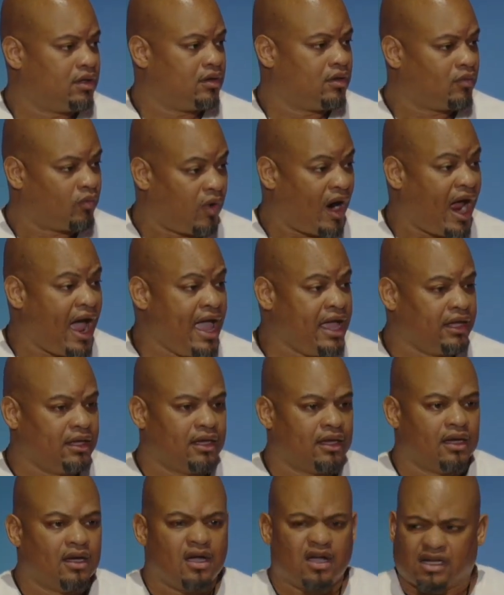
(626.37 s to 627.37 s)
Right?
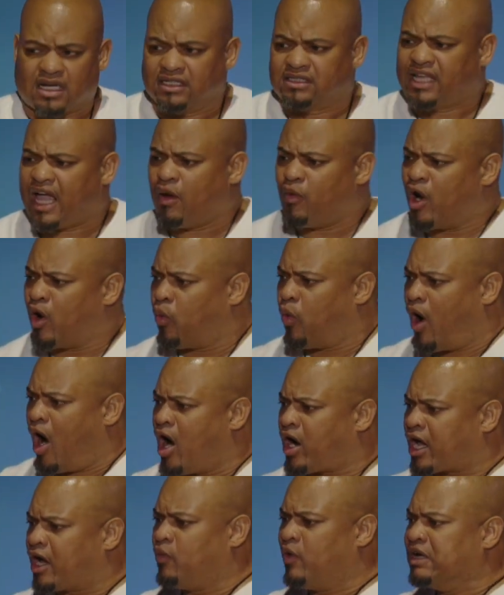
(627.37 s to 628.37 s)
Because they were
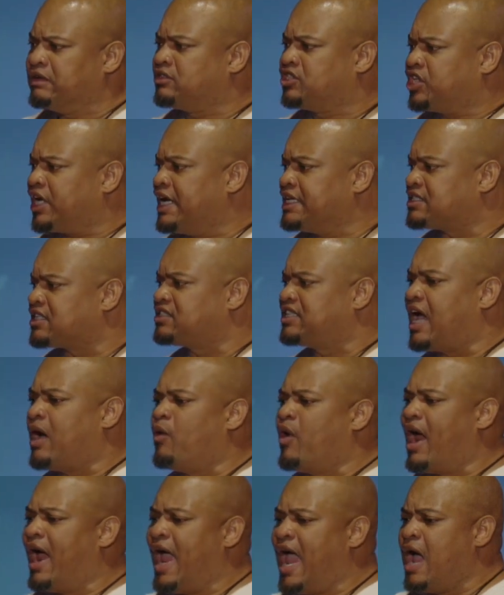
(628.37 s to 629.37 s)
walking with Jesus. They
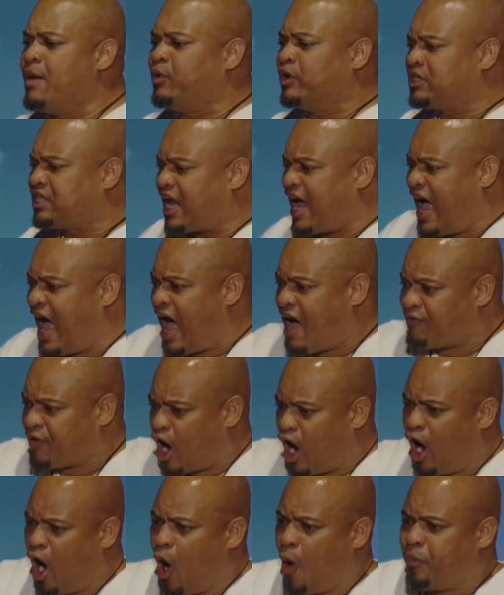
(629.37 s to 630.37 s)
were able to have
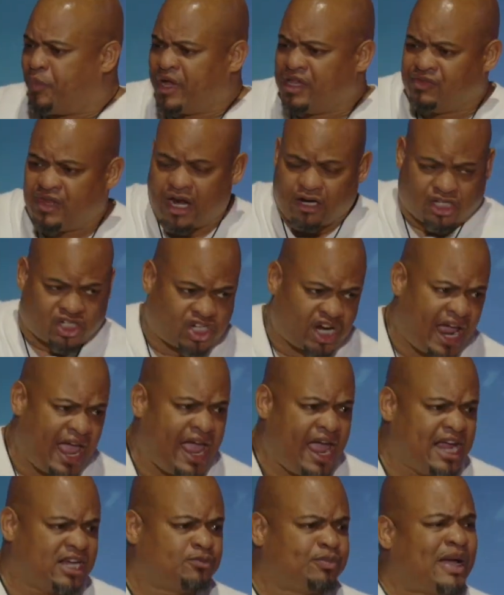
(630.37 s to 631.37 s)
hope in their
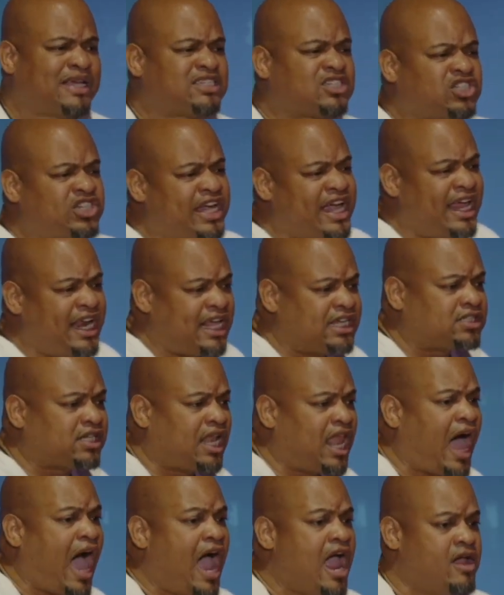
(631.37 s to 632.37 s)
change by seeing his
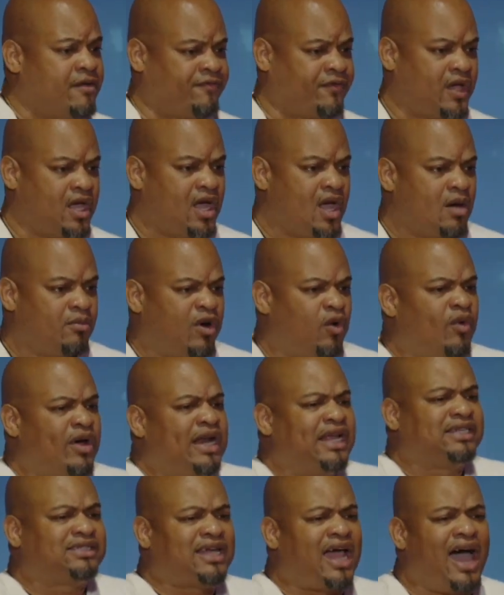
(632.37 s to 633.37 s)
life. But when
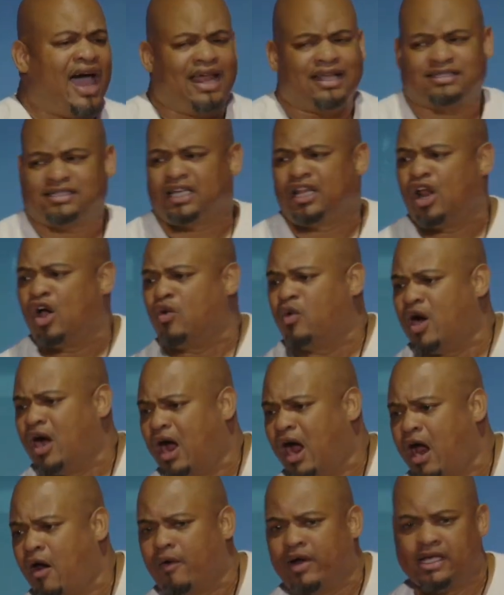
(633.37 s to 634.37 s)
he died, he said,
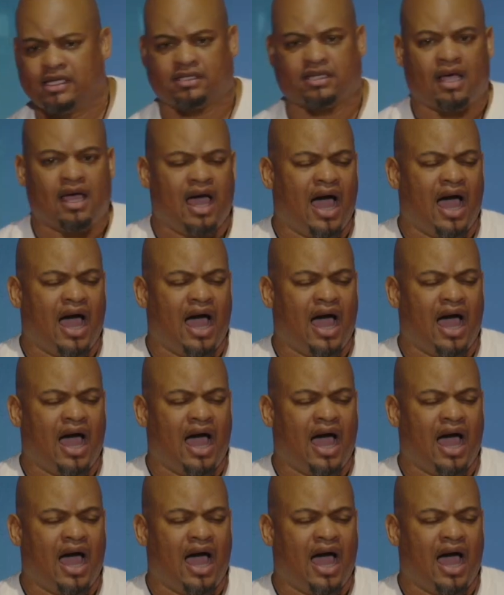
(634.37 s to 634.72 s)
No worries.